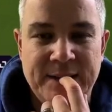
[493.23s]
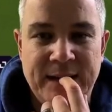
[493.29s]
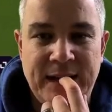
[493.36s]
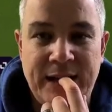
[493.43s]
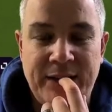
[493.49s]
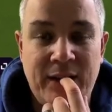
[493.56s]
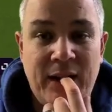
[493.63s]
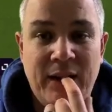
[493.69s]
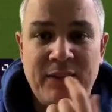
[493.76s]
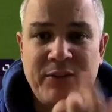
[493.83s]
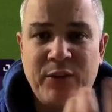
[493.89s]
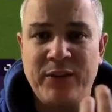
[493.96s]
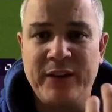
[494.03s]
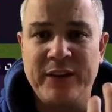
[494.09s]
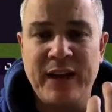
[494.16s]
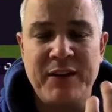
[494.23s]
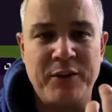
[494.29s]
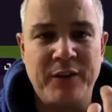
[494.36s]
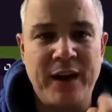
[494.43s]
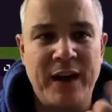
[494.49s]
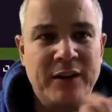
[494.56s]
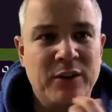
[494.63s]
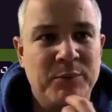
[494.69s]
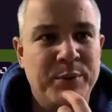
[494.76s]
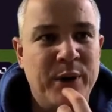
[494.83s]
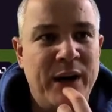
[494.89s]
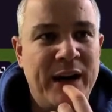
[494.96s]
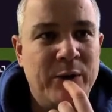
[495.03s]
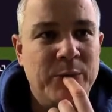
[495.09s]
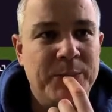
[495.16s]
I, don't, I thought they, I thought that had got put
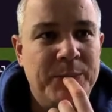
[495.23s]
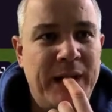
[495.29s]
out.